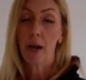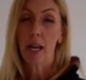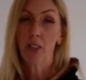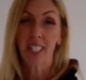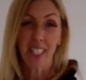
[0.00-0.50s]

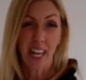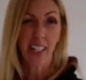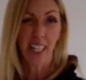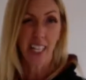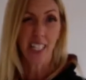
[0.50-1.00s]
My
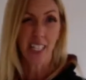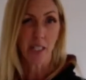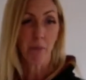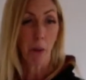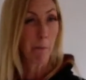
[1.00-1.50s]
understanding is
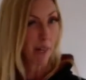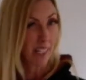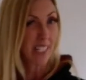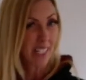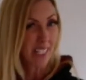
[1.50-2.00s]
it's a
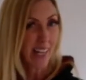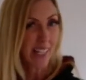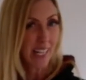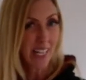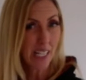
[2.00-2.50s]
mobility
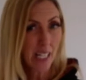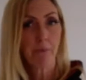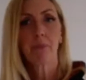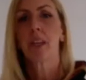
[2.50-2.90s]
technique.